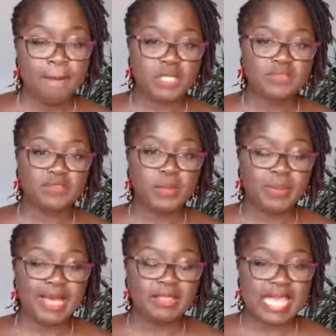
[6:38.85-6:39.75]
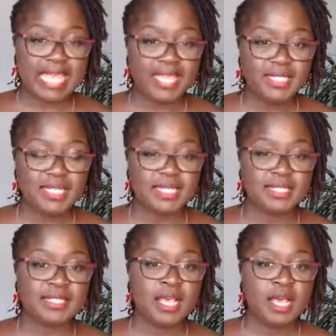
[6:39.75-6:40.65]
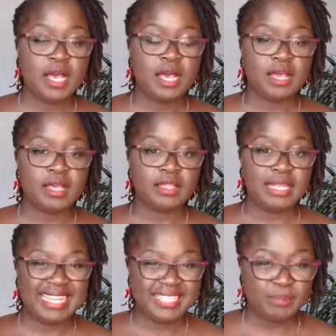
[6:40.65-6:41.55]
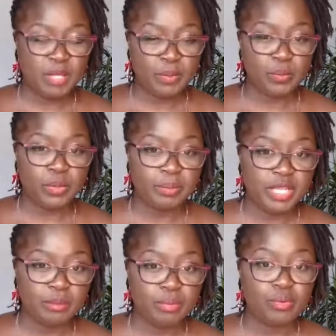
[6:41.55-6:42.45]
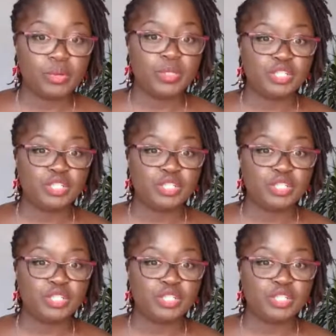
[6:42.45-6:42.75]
But from about the 80s, less people were being born,